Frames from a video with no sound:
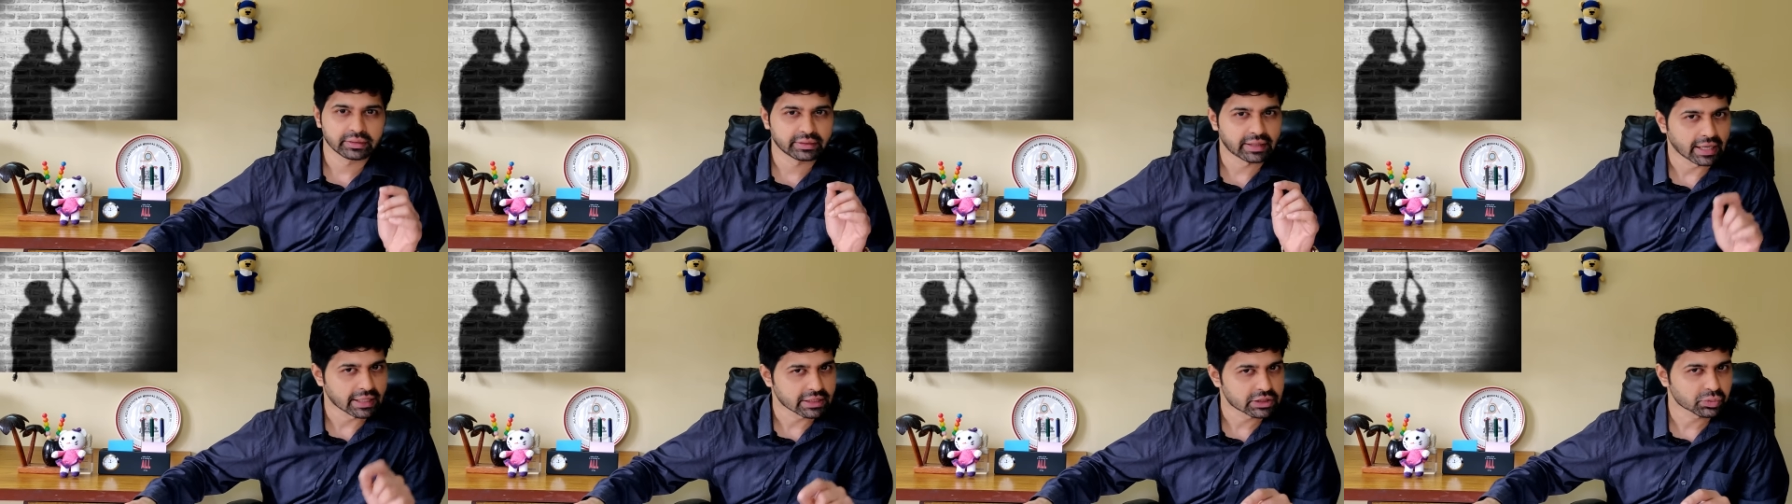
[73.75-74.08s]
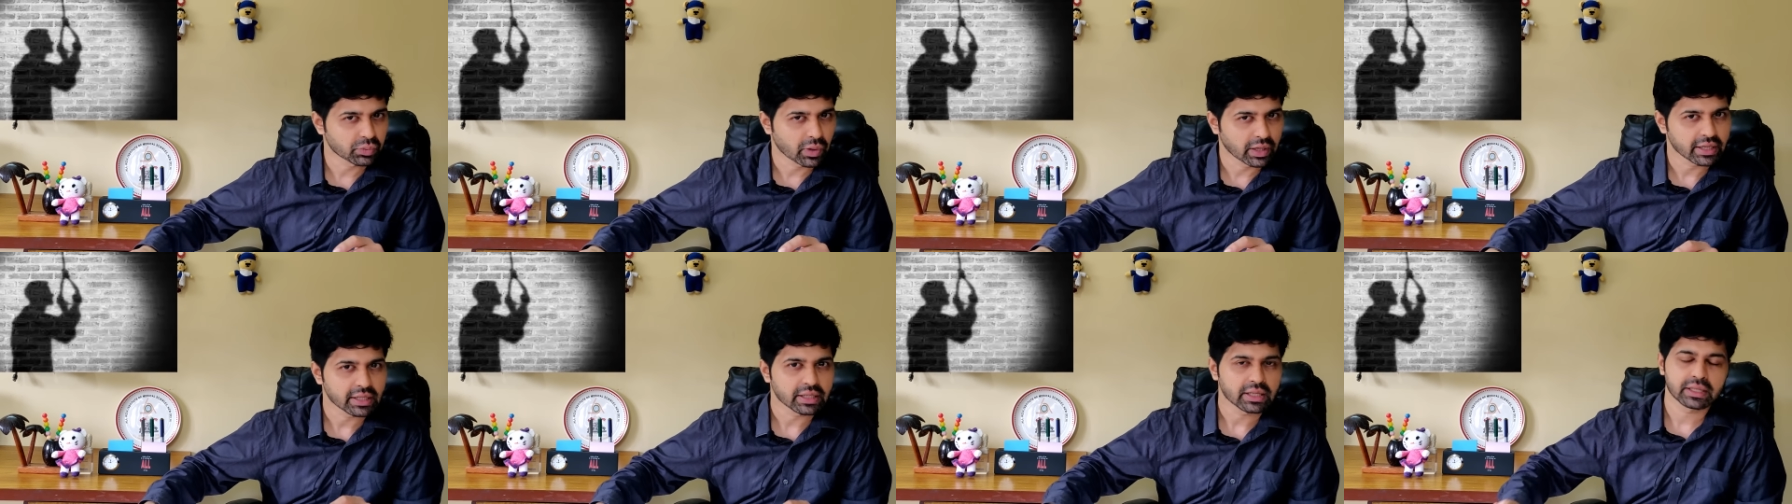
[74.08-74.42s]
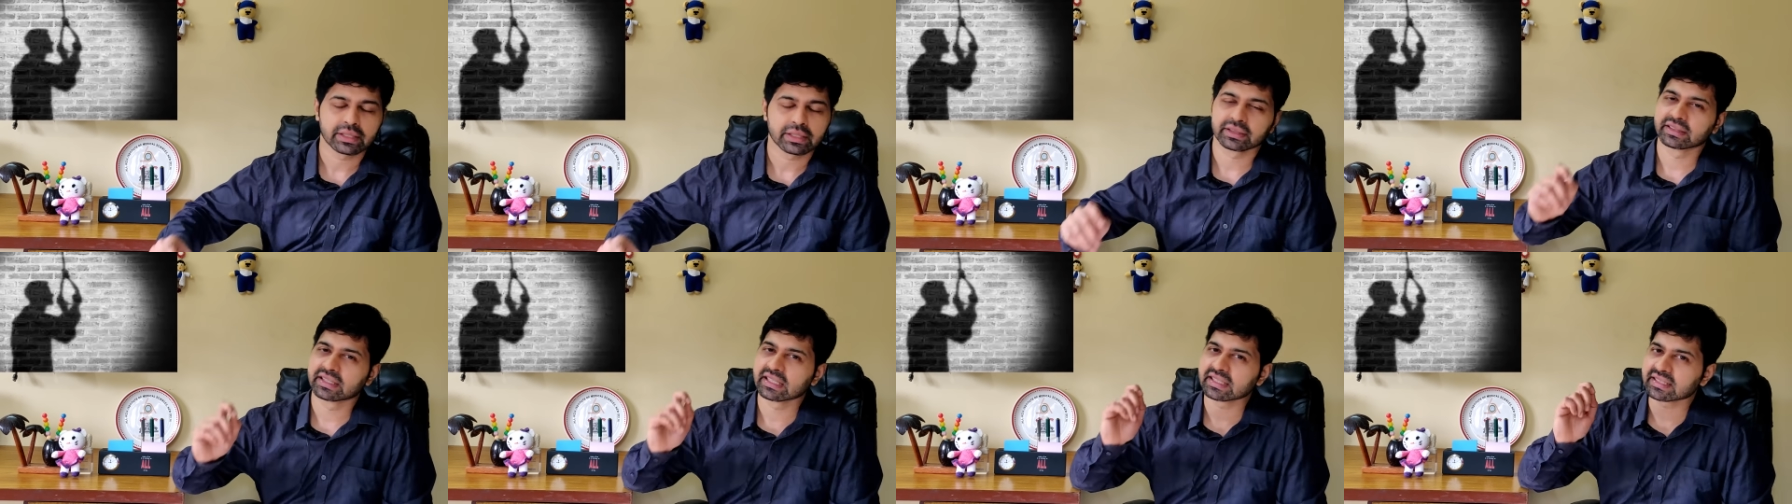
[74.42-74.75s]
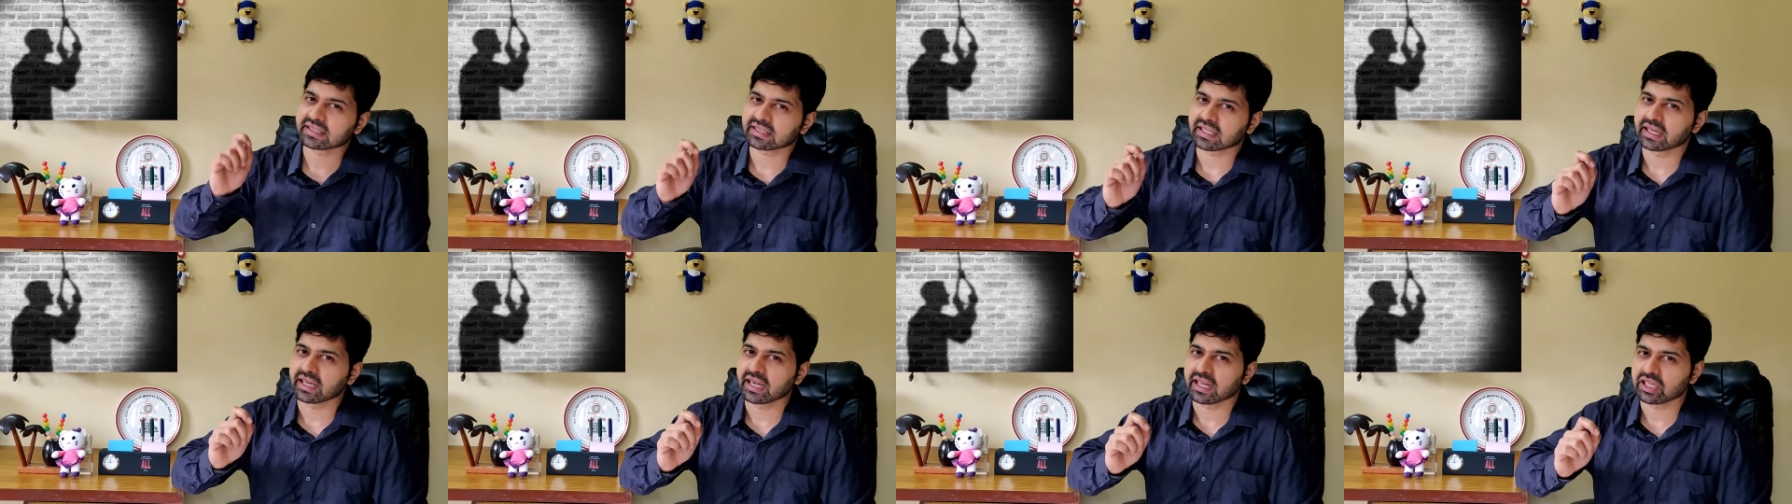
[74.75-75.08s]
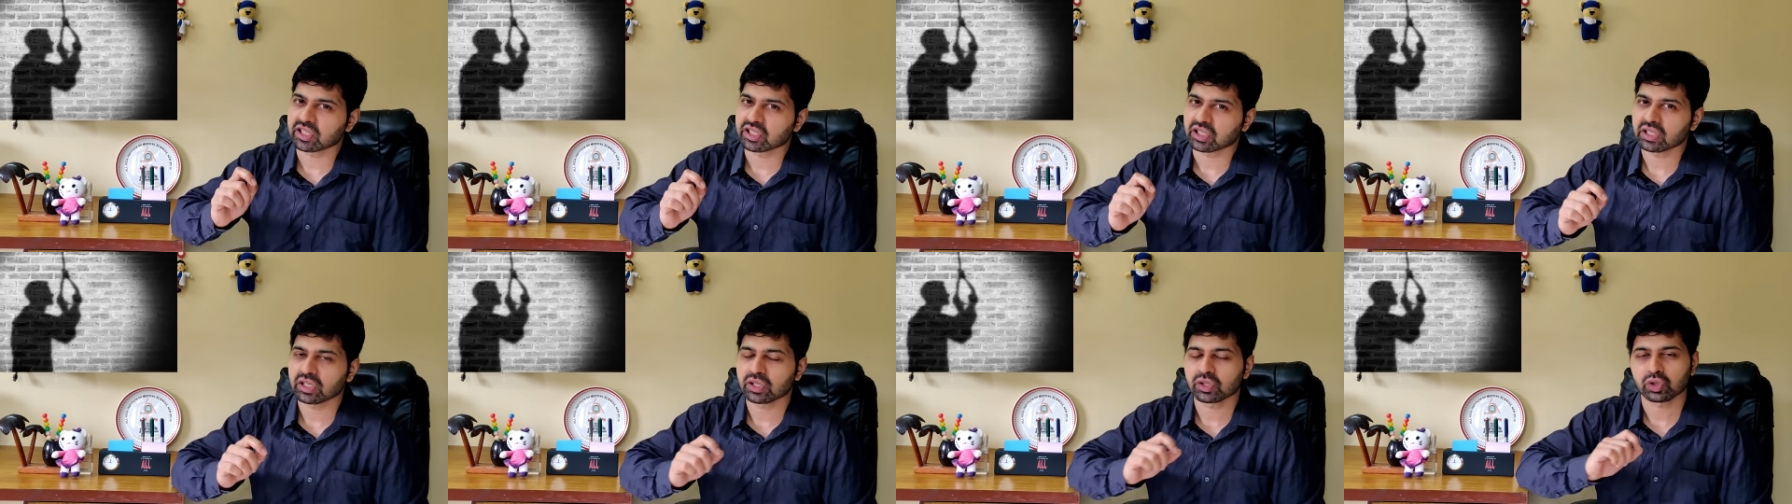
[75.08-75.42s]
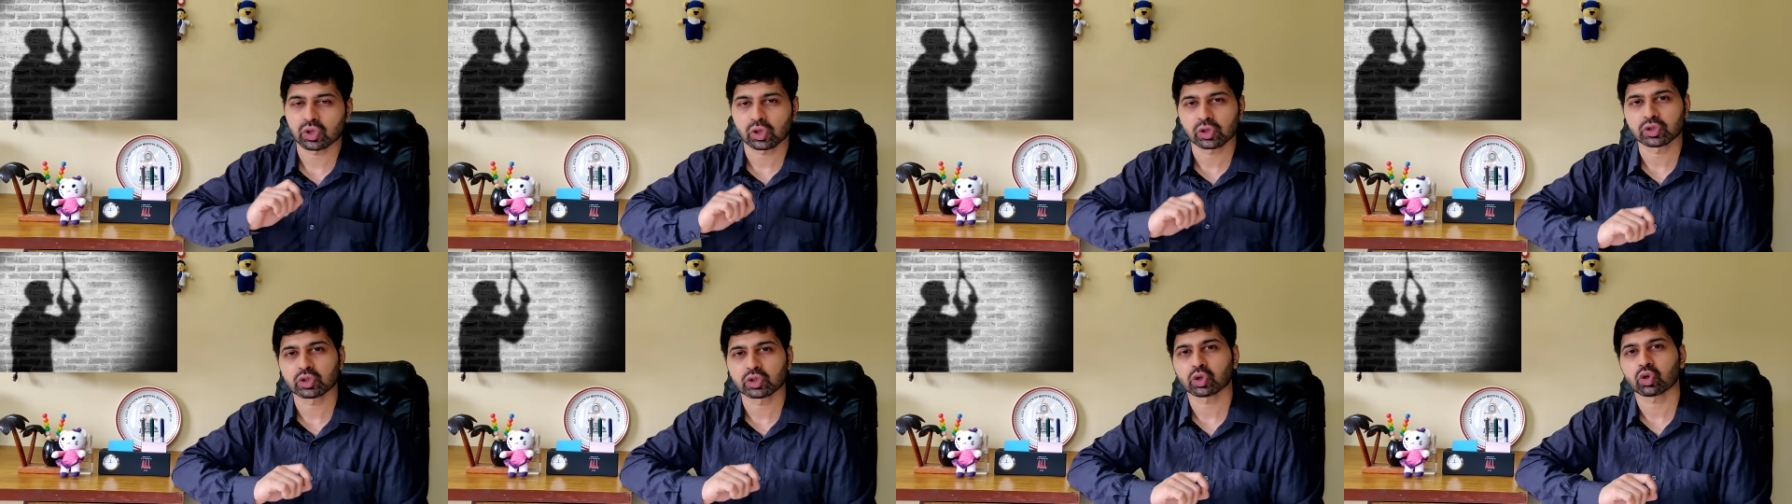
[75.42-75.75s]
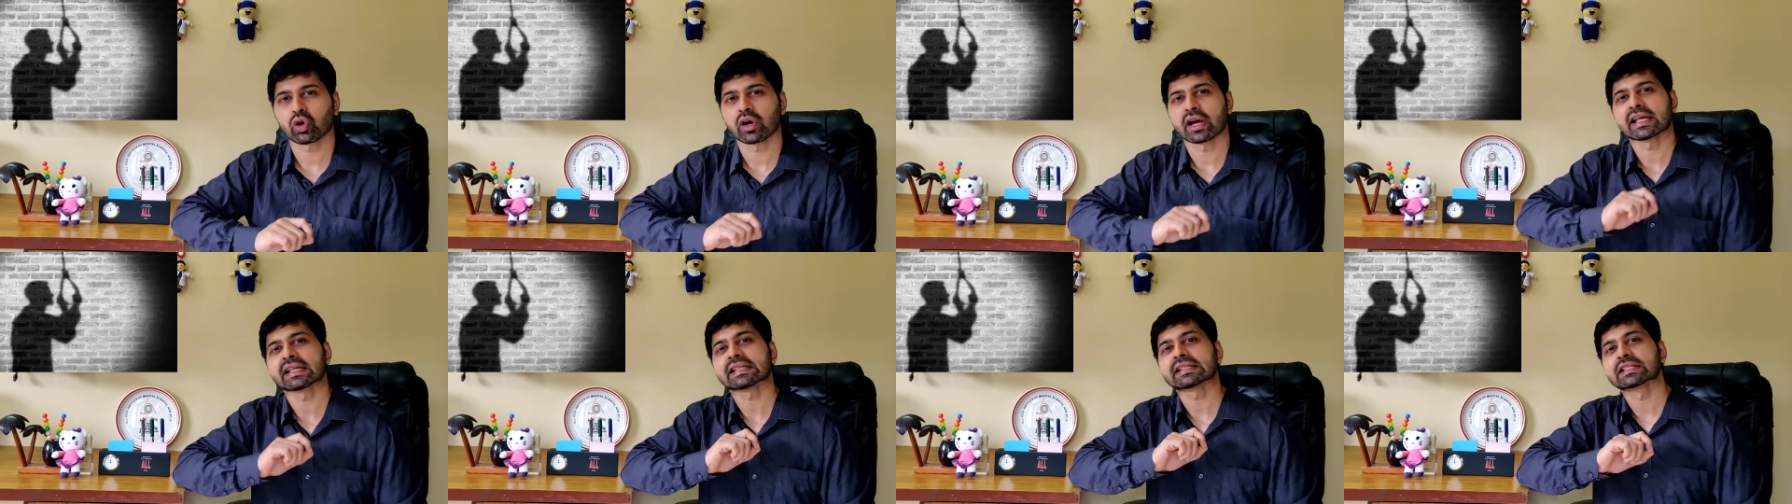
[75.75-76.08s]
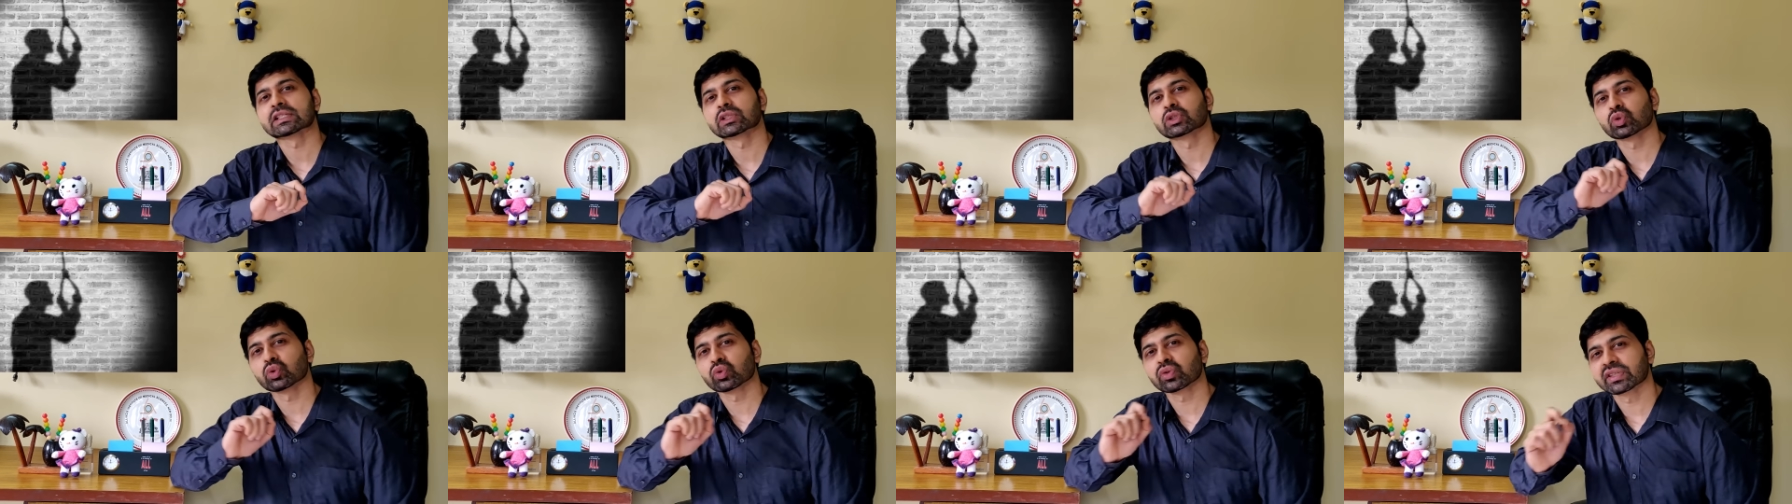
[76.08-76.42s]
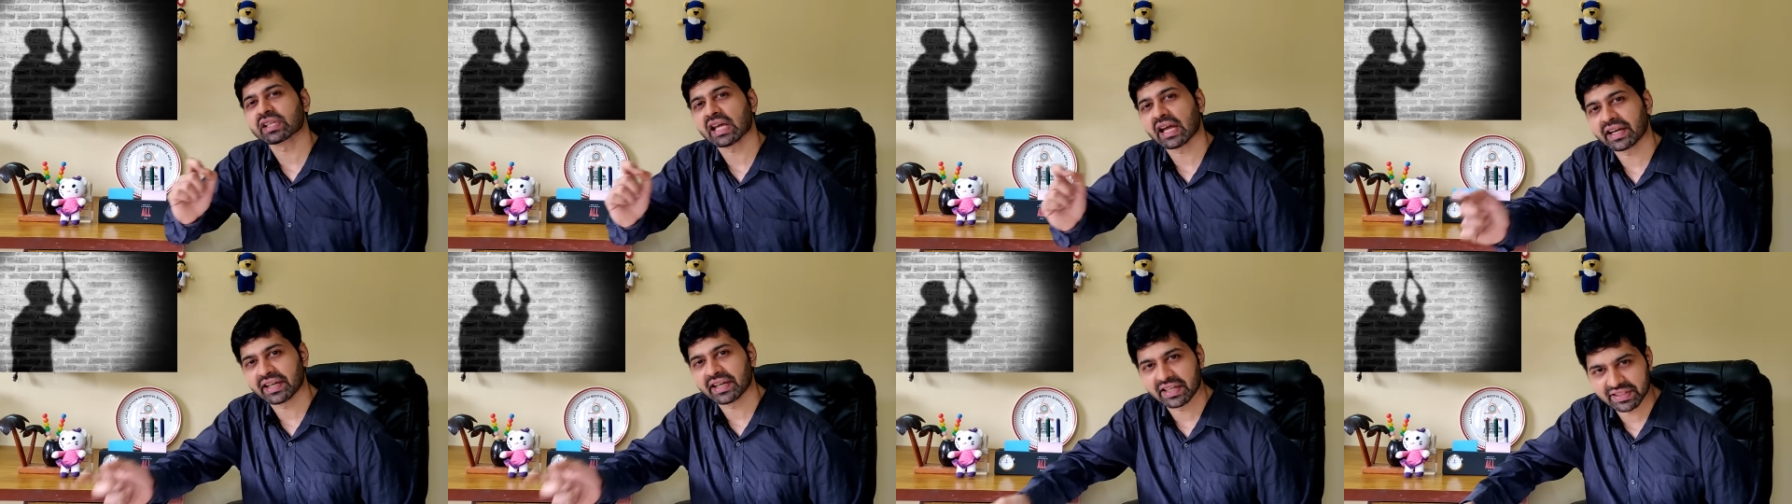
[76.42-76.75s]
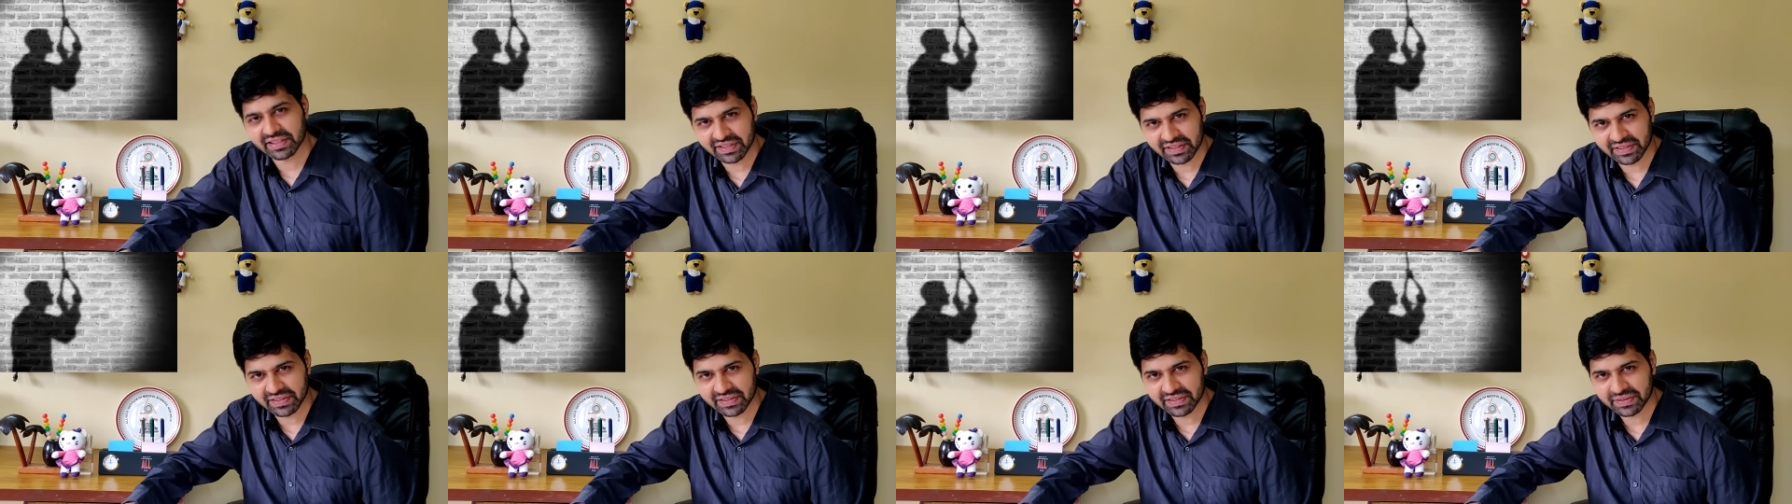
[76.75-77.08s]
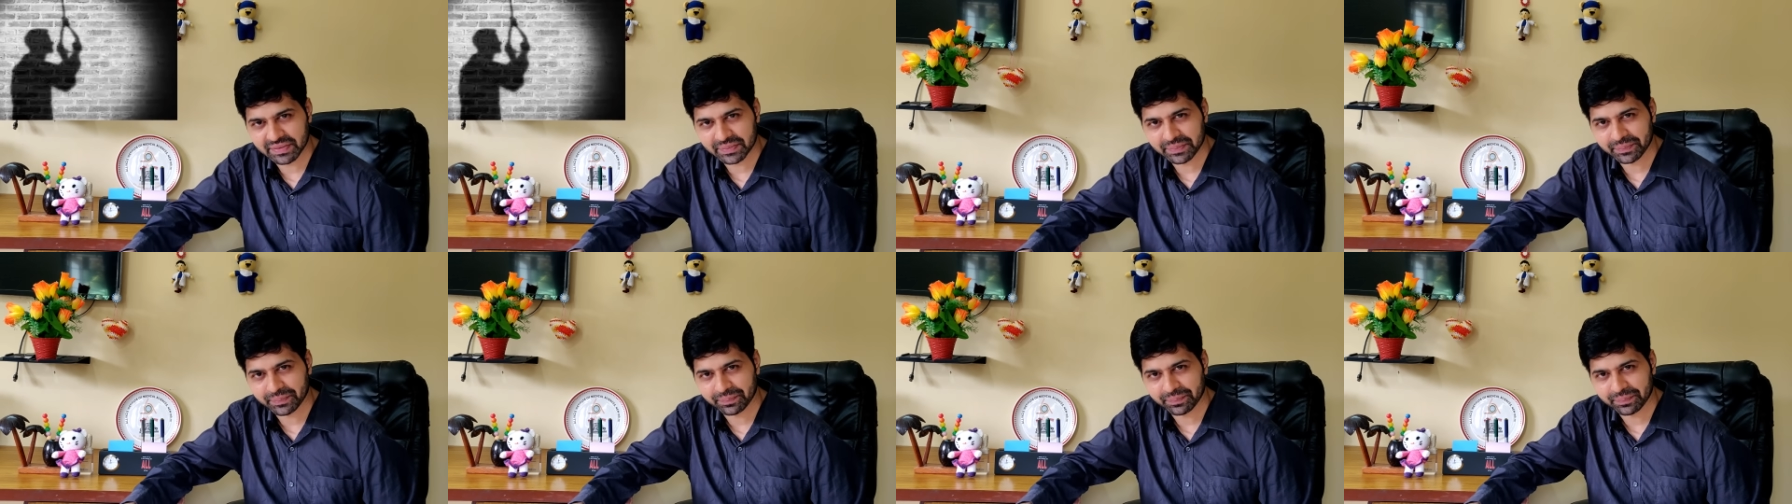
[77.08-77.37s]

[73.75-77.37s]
That's why this condition is also called as suicide disease.